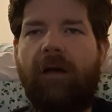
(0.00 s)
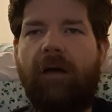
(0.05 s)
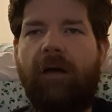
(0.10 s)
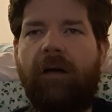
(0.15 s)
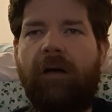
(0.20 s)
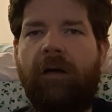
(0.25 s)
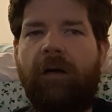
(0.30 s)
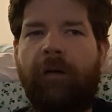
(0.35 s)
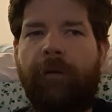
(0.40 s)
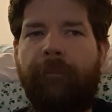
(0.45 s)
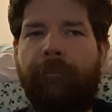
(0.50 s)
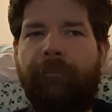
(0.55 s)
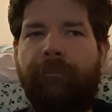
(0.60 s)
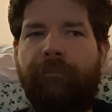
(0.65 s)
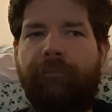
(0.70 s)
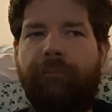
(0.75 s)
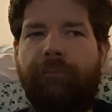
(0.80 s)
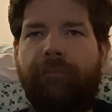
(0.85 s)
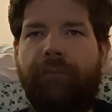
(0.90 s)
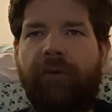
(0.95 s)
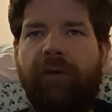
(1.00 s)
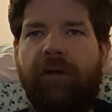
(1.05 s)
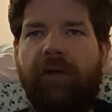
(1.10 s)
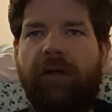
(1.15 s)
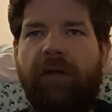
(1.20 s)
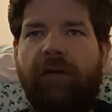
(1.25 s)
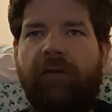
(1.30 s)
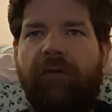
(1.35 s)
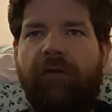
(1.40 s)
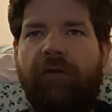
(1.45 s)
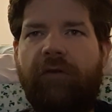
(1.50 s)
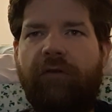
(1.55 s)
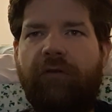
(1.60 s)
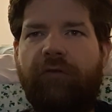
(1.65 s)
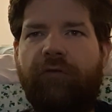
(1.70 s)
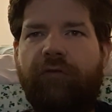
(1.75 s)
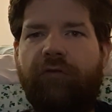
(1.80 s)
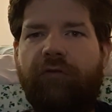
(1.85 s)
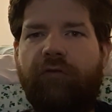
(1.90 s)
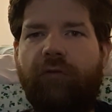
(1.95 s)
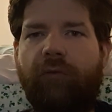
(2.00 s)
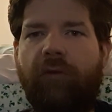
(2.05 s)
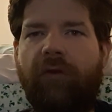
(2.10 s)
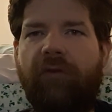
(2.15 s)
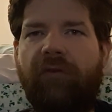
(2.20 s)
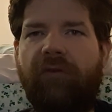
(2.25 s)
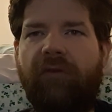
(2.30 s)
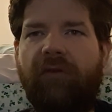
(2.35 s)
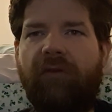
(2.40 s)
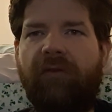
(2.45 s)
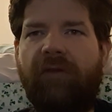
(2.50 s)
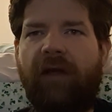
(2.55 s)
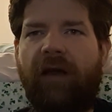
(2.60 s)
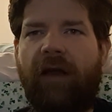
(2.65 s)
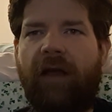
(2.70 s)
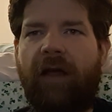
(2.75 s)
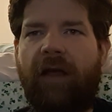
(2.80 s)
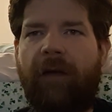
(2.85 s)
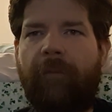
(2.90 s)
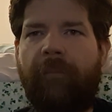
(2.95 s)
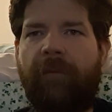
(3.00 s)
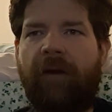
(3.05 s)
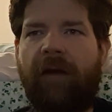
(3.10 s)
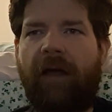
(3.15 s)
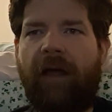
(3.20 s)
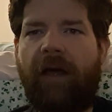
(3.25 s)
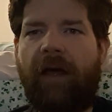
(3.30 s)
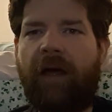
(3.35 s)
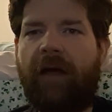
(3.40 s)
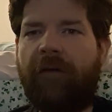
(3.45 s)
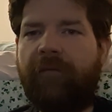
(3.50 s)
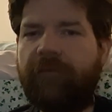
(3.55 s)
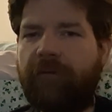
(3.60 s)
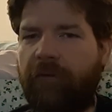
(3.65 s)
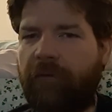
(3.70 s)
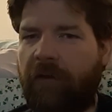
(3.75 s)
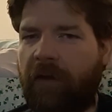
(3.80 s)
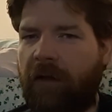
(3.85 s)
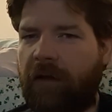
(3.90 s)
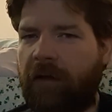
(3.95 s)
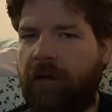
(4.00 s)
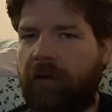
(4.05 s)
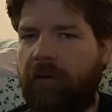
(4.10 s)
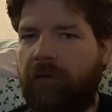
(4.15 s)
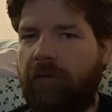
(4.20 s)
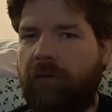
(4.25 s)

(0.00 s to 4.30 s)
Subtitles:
but it's his choices that happen after that.